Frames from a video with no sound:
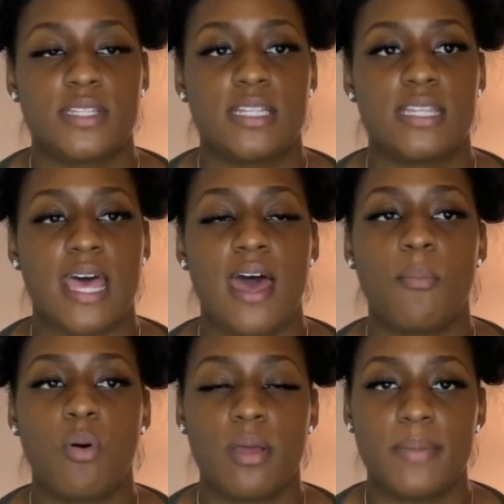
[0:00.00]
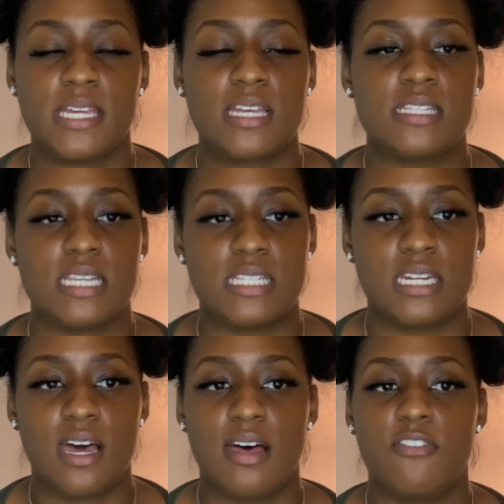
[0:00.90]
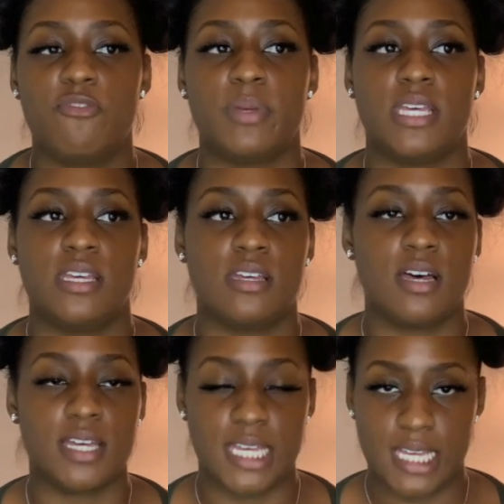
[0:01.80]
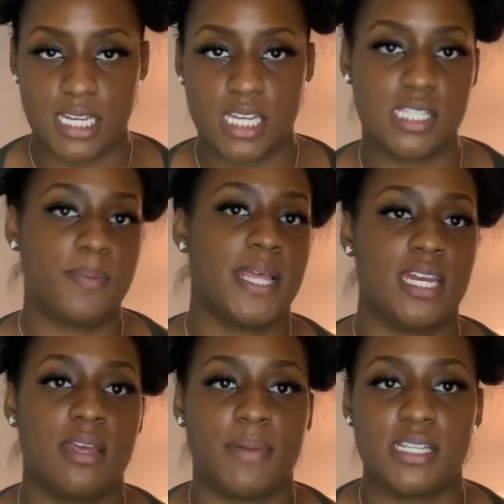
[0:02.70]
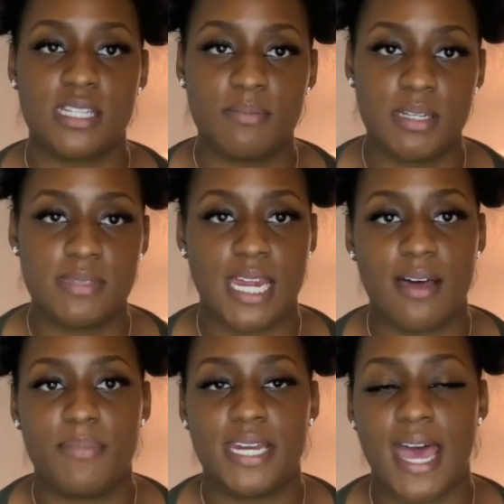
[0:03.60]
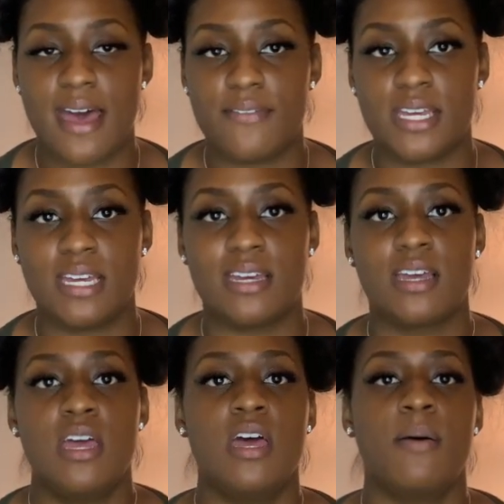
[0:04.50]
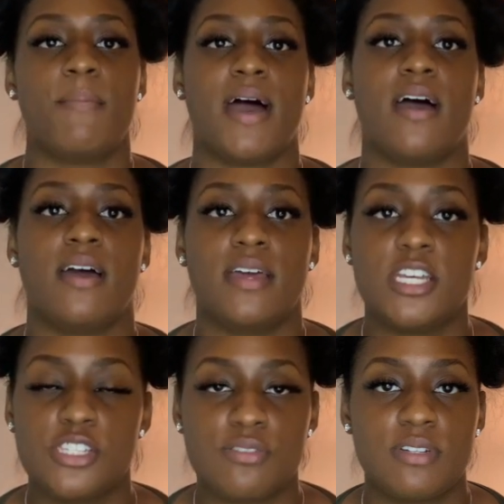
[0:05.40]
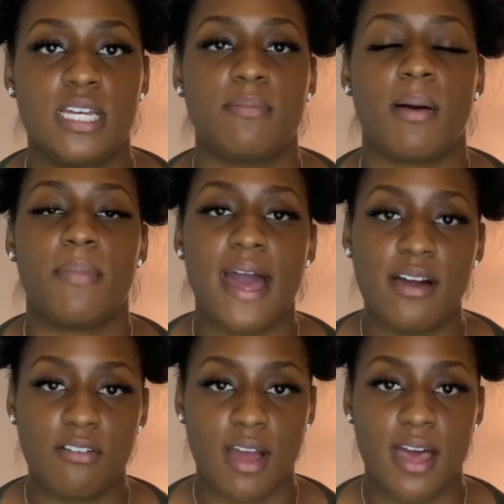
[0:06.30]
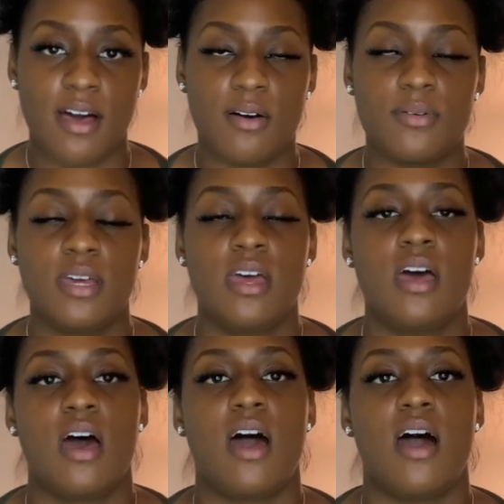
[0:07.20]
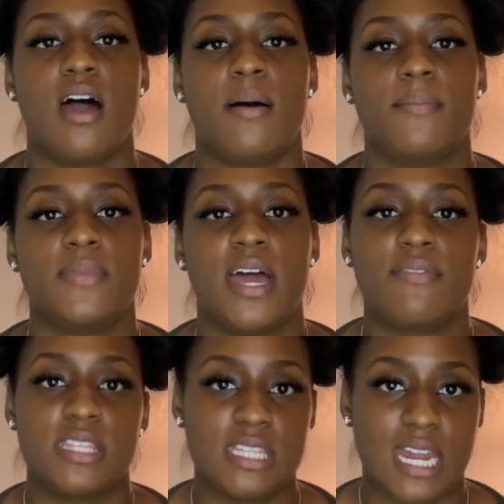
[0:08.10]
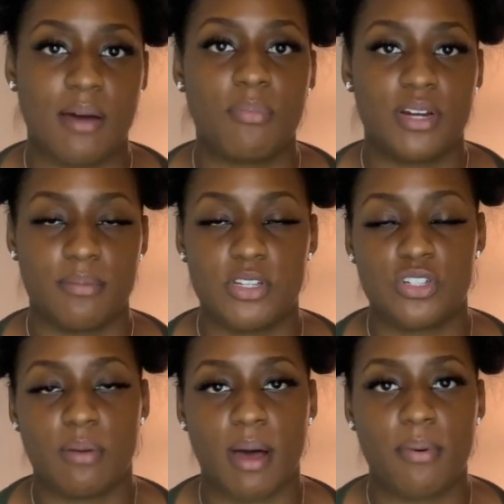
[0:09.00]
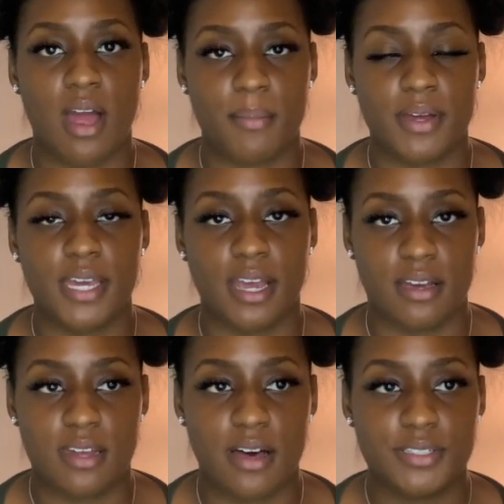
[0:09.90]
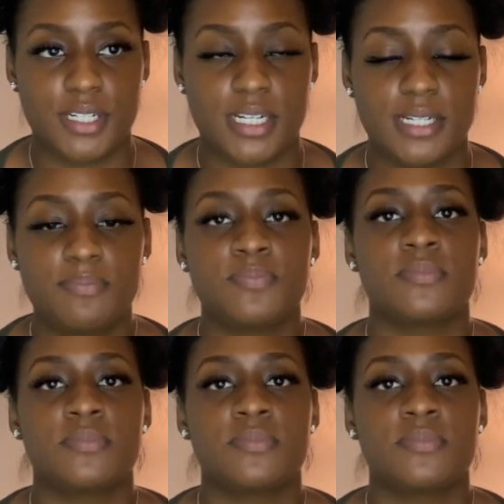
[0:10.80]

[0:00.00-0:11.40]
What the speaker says: that appointment consisted of me again explaining my symptoms that I've been having, my history and my background, everything that I pretty much told my primary care doctor.